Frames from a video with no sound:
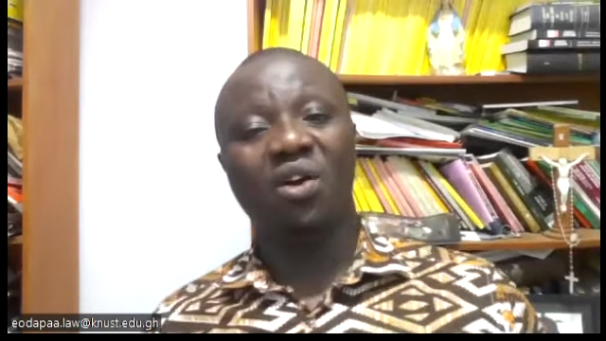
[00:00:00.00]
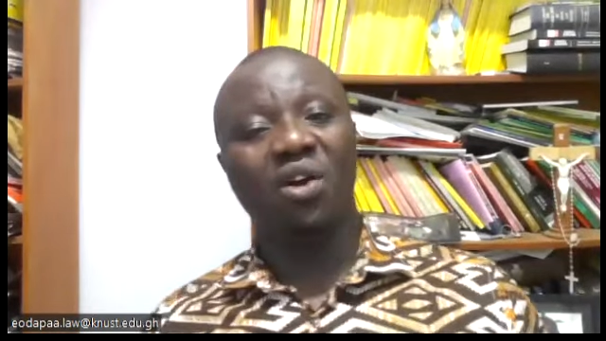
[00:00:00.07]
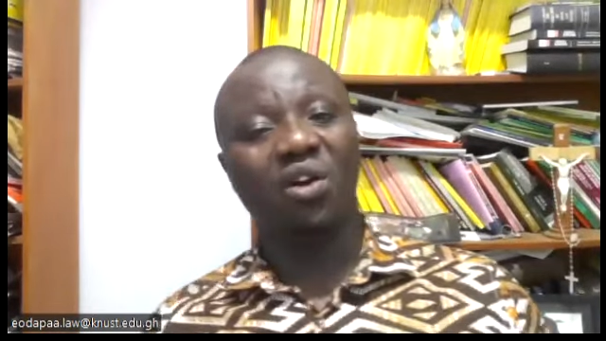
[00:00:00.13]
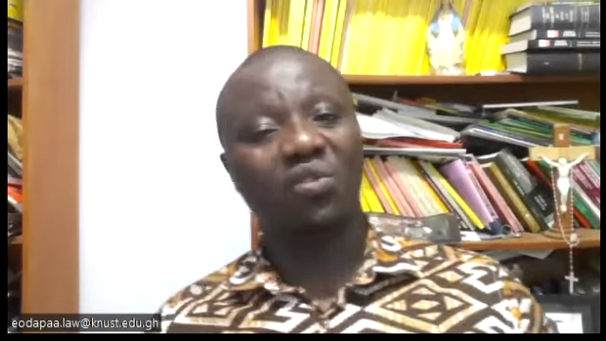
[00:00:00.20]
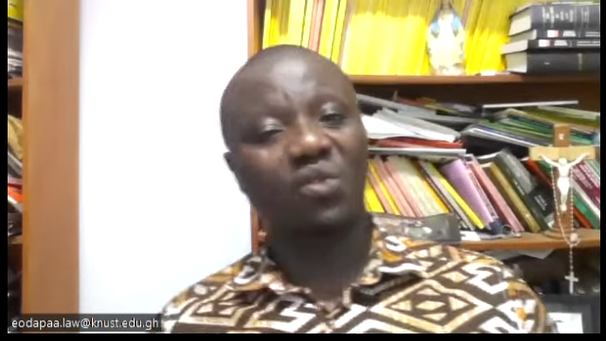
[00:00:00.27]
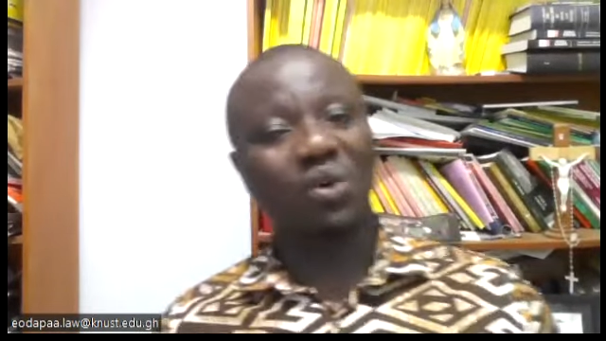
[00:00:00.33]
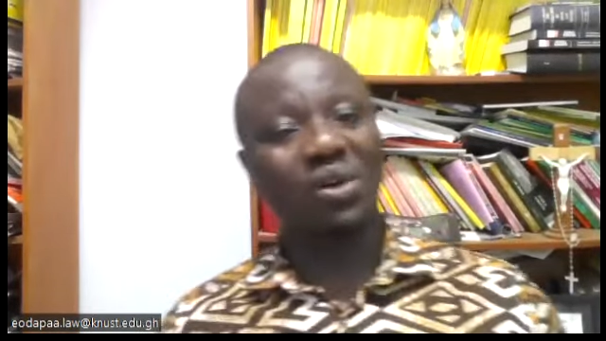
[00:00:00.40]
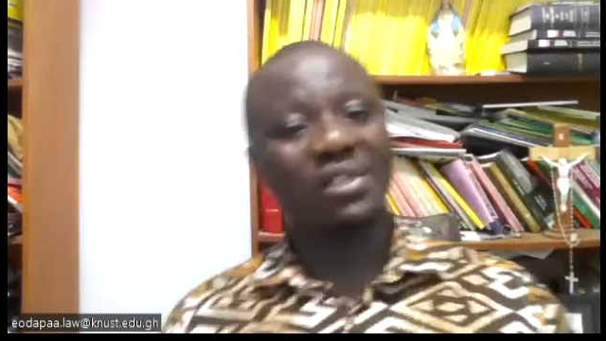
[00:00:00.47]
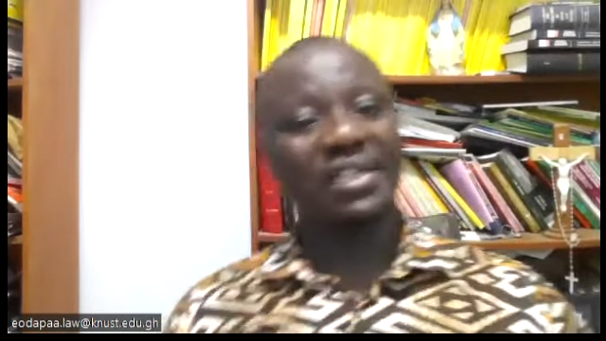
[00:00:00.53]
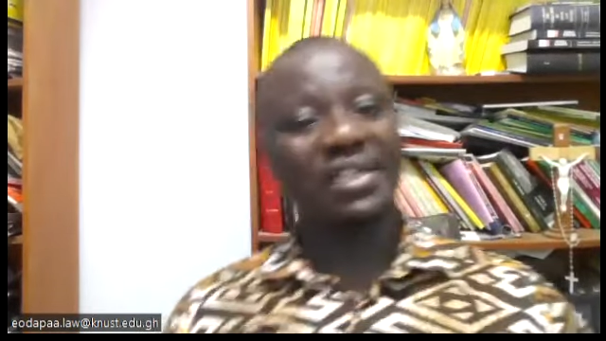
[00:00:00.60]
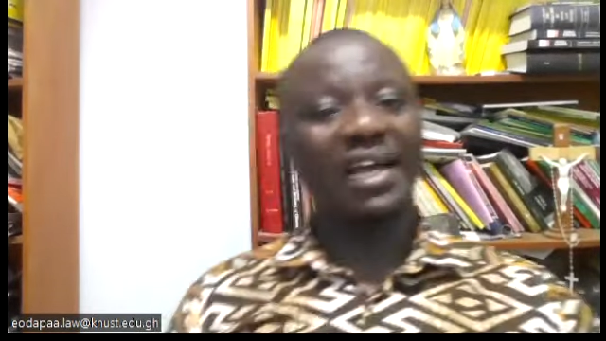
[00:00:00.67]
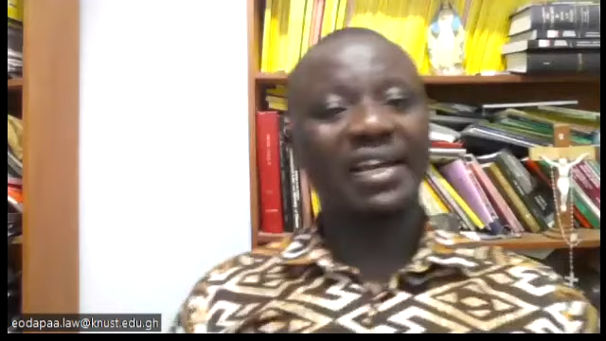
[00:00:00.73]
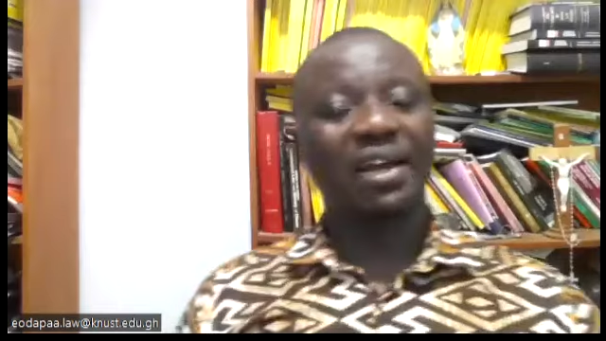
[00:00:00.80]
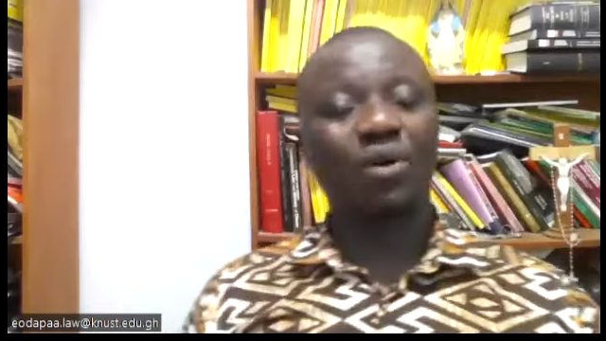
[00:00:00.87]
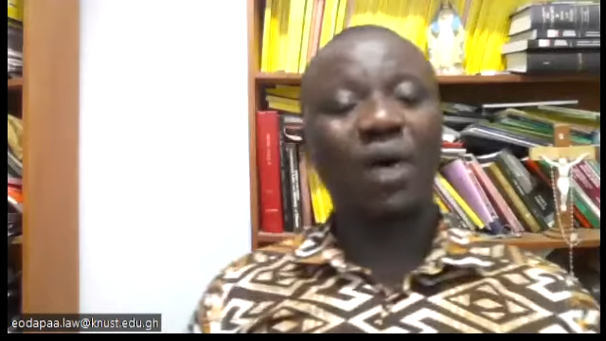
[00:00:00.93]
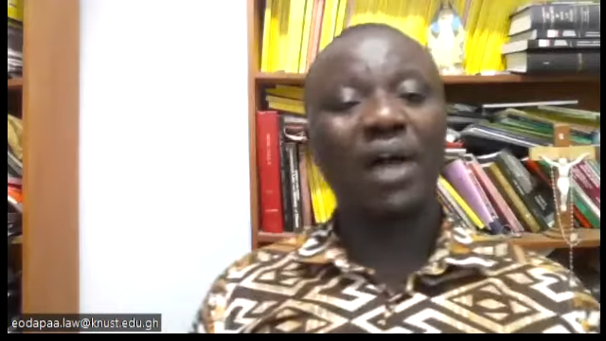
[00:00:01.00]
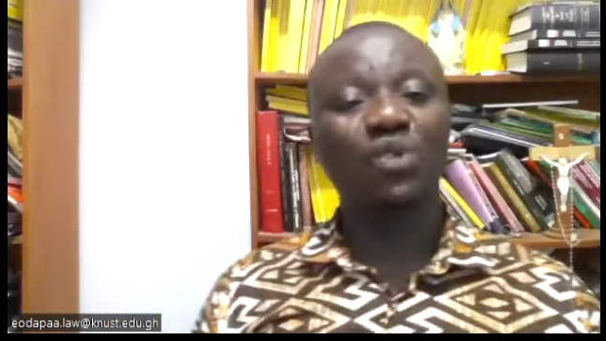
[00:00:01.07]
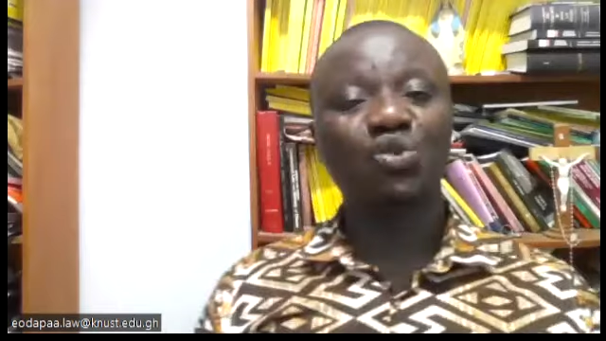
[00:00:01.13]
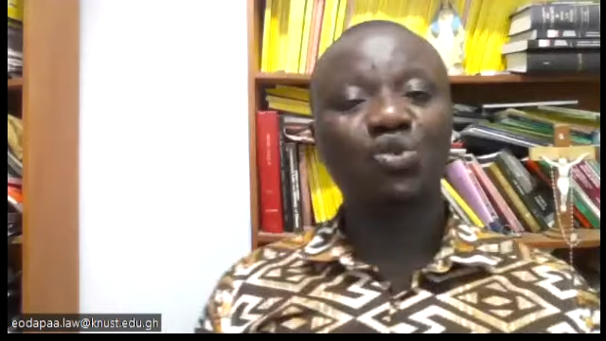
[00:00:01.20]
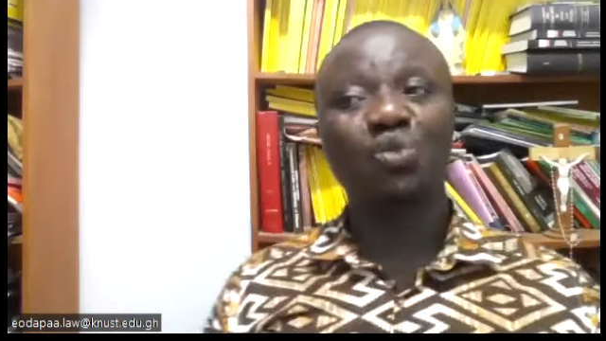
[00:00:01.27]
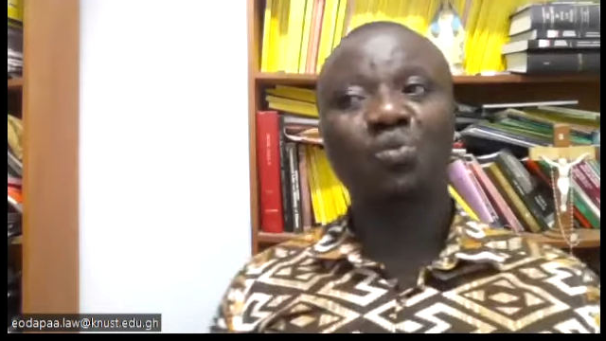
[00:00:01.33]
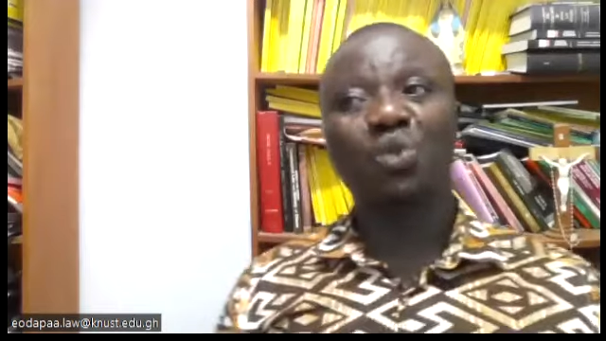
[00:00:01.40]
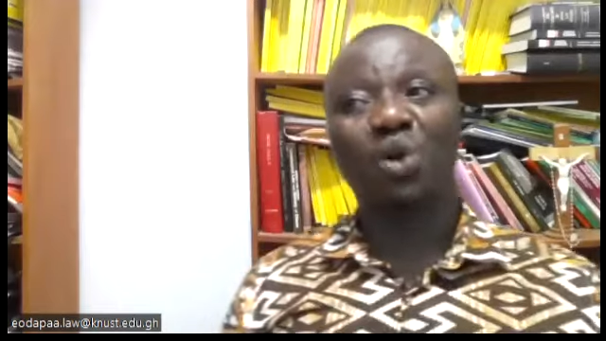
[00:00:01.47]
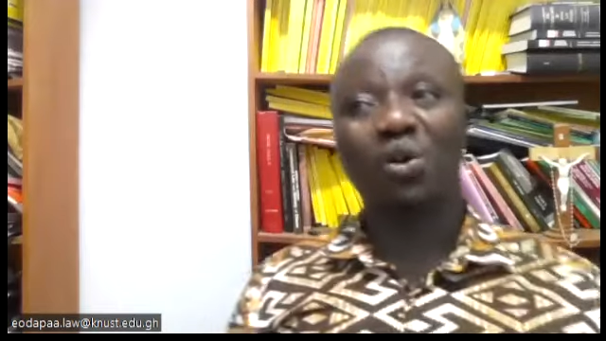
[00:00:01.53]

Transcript: of course, the quantum